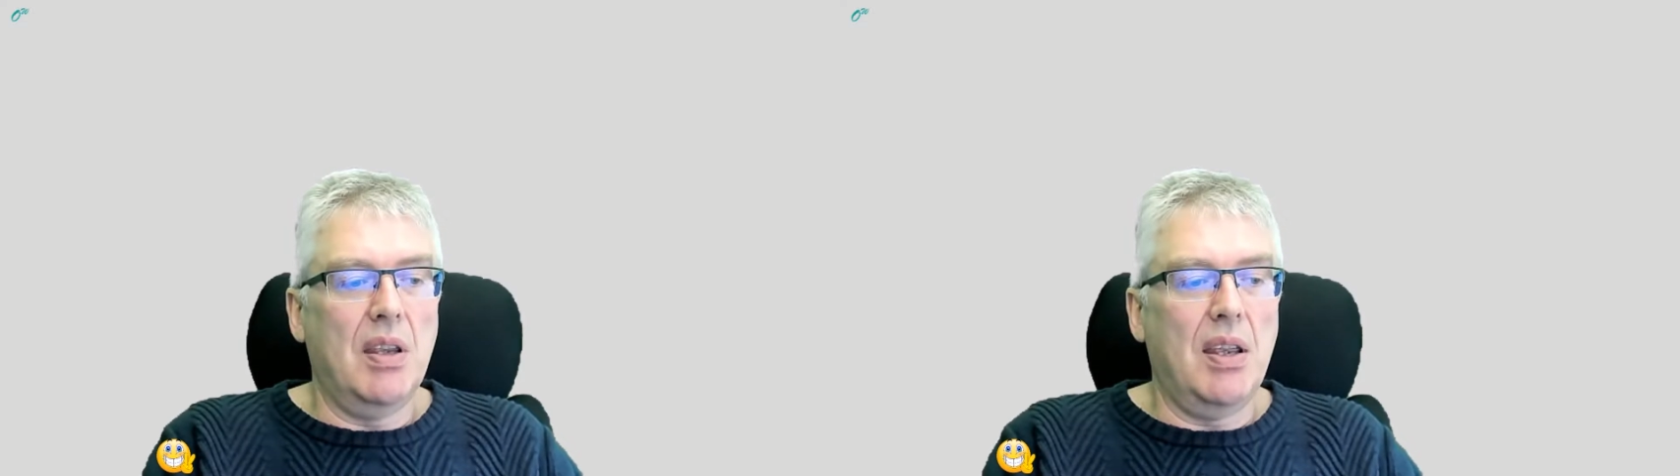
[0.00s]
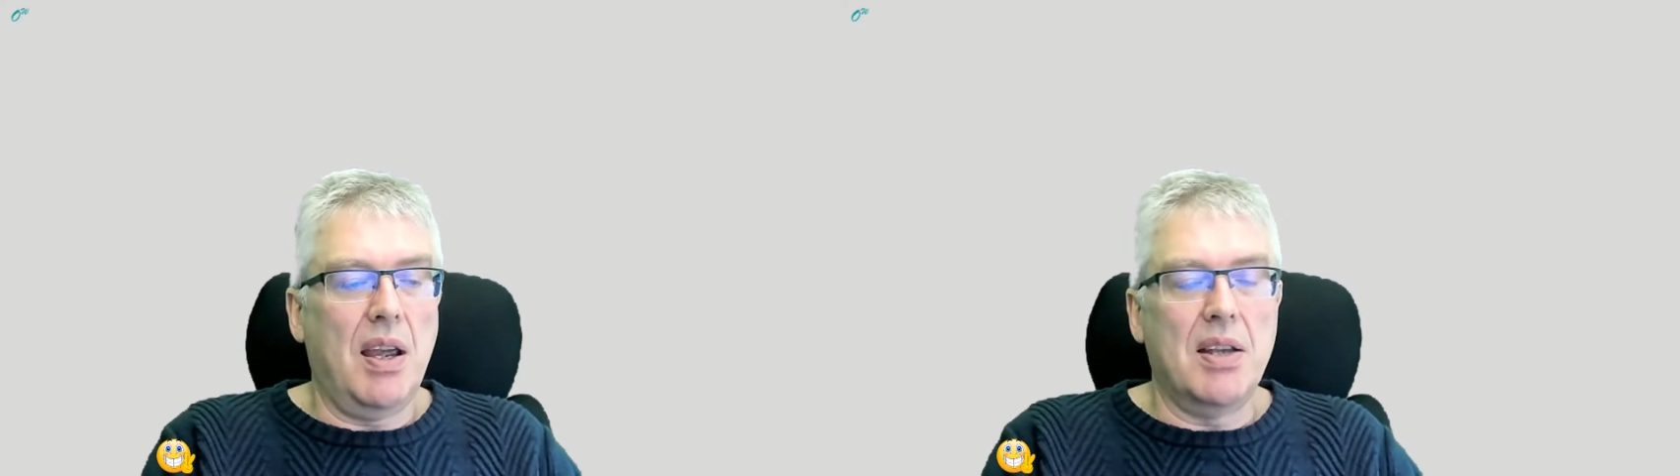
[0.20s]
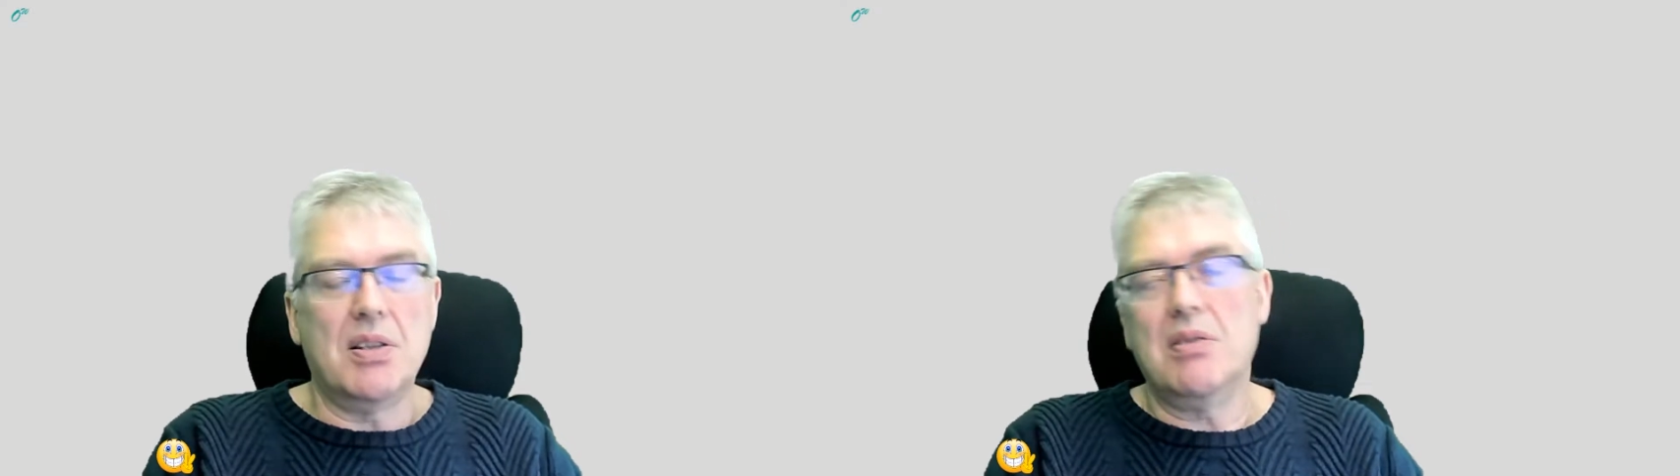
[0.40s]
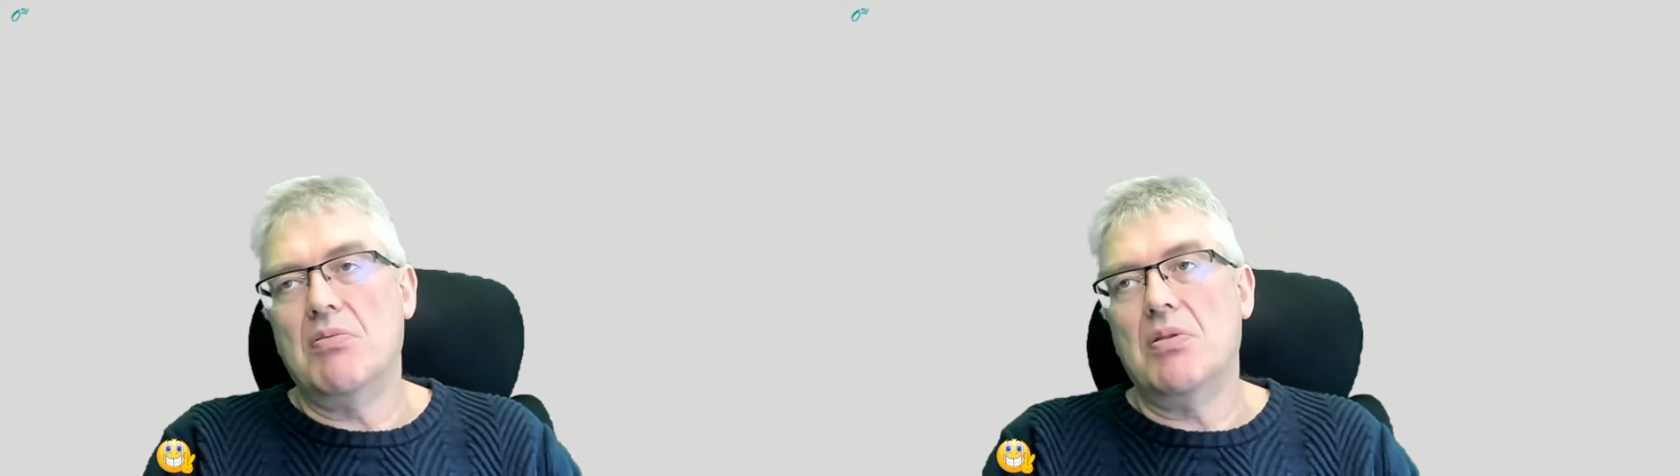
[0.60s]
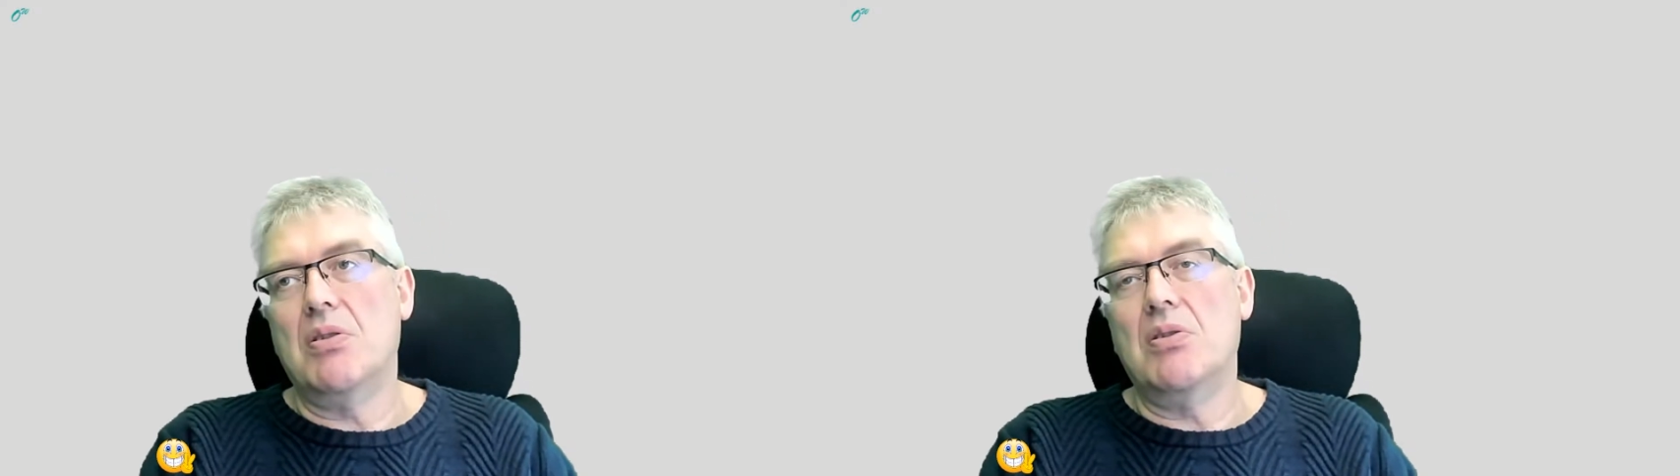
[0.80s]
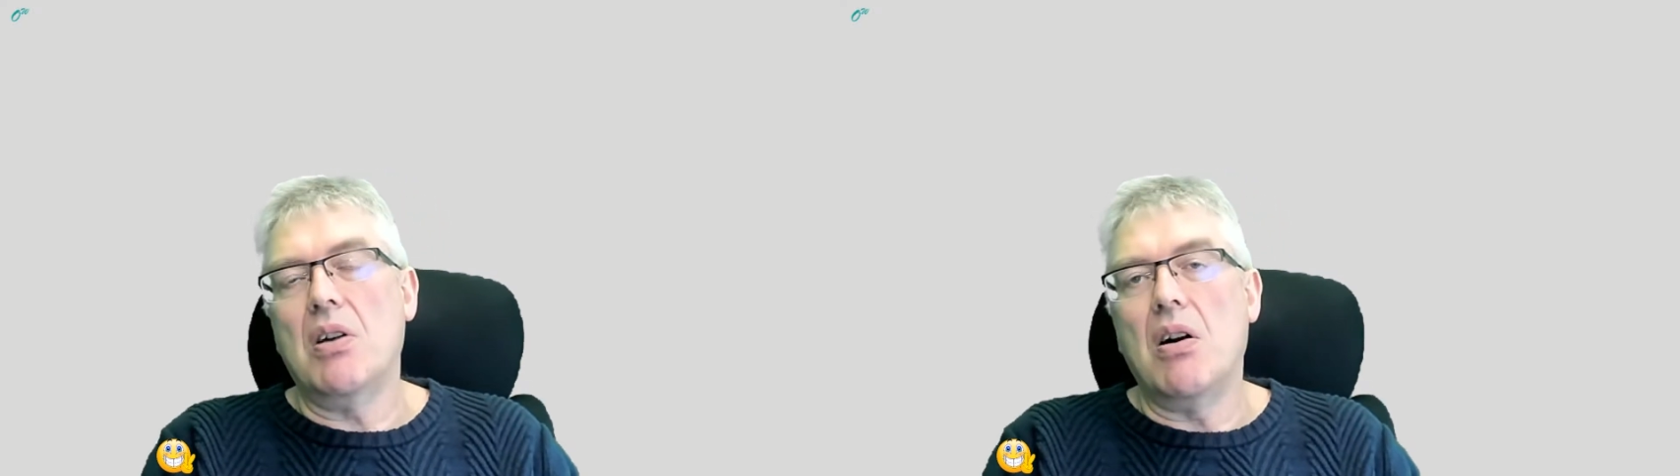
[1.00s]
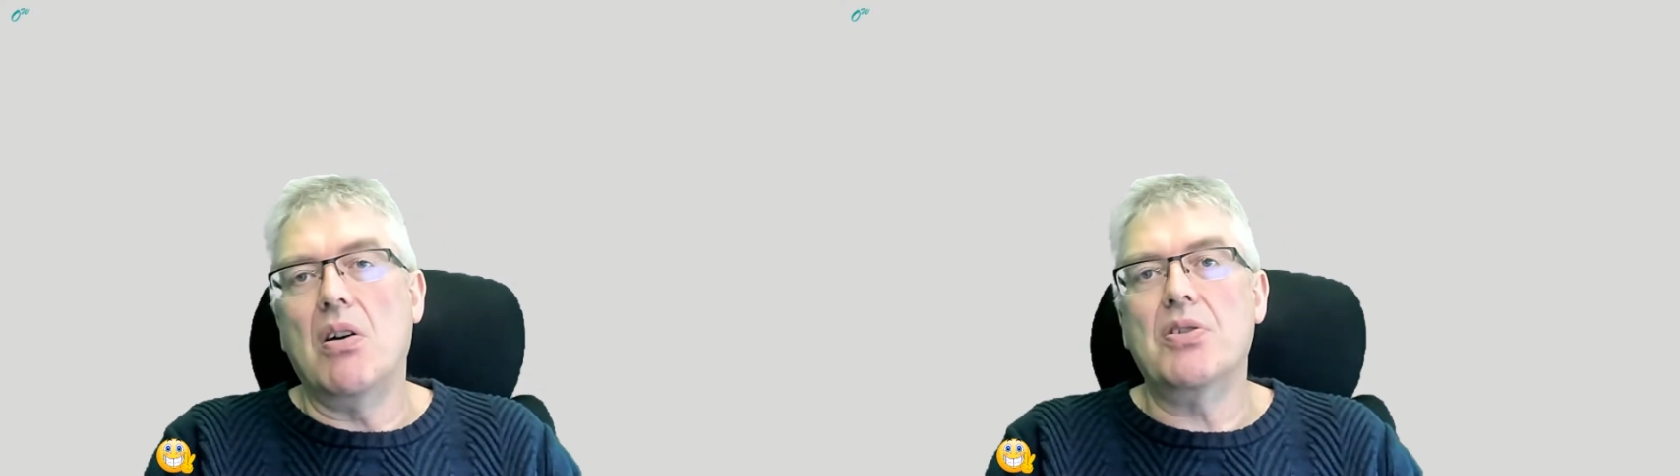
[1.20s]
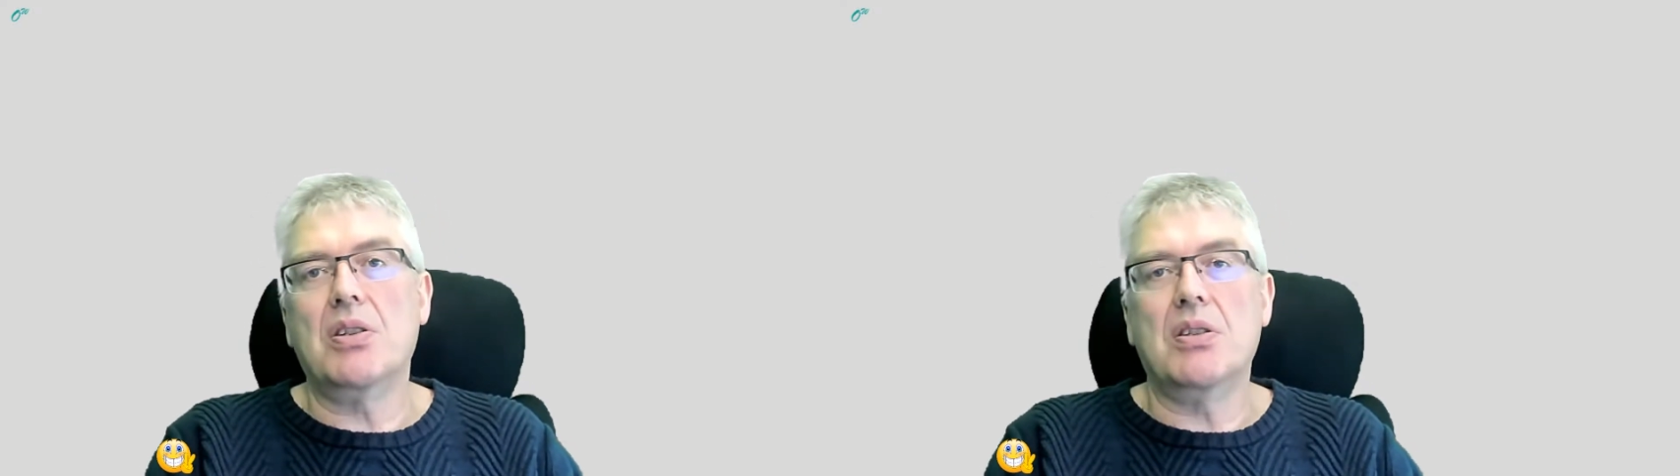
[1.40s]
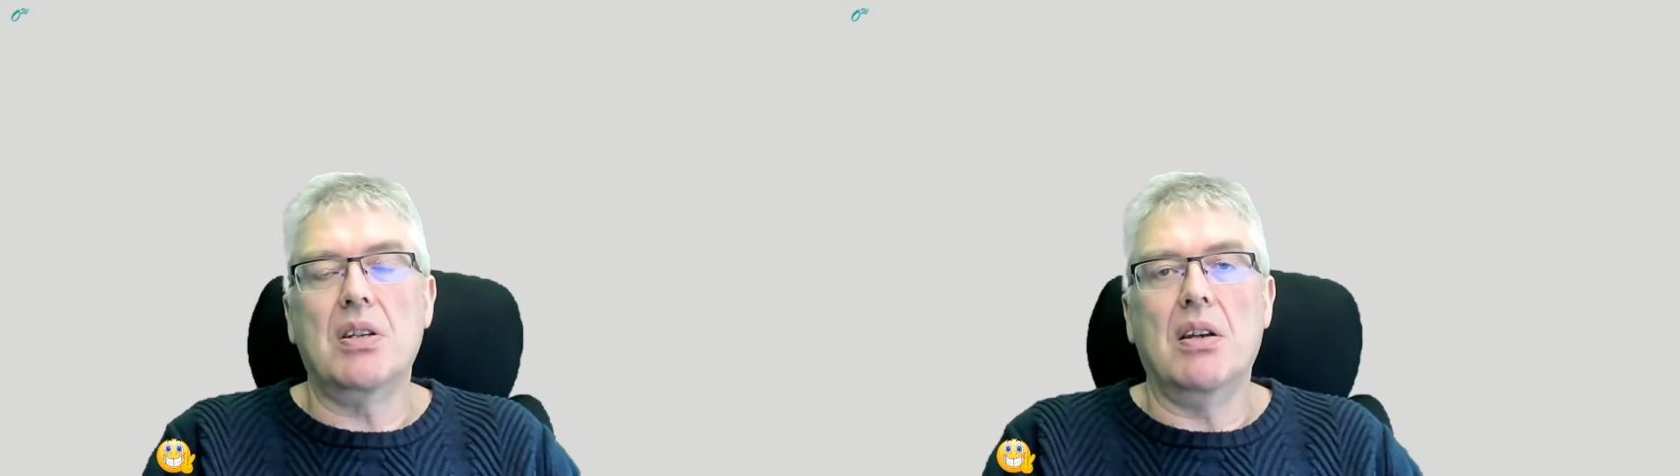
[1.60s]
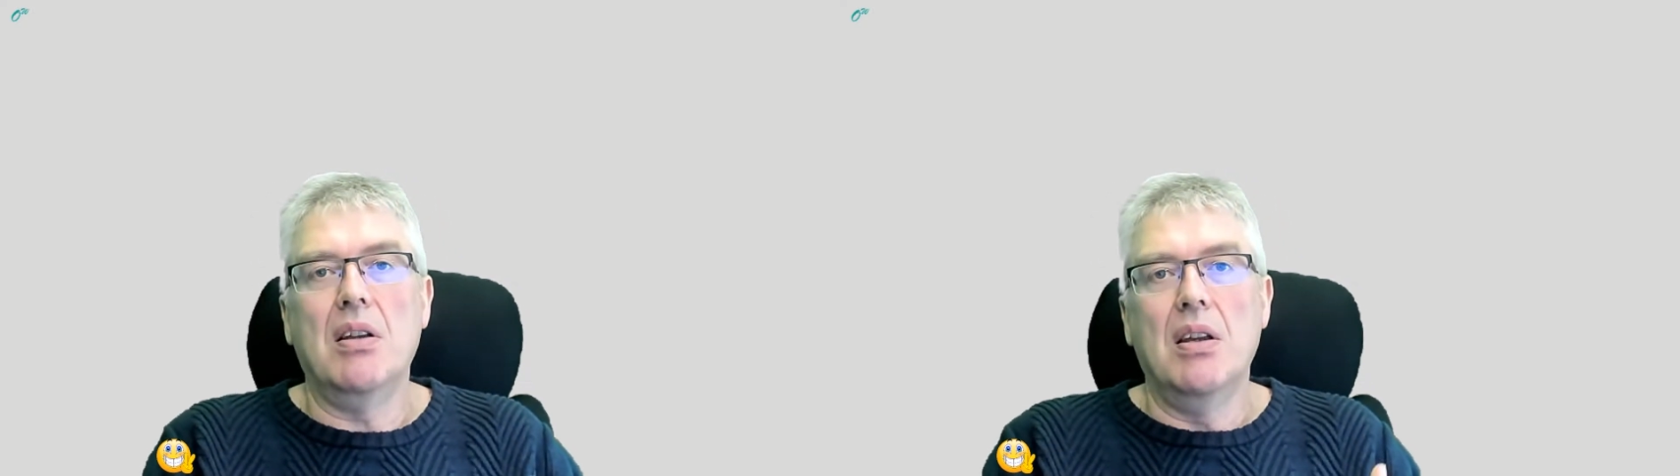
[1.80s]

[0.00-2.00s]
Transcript: has tasks and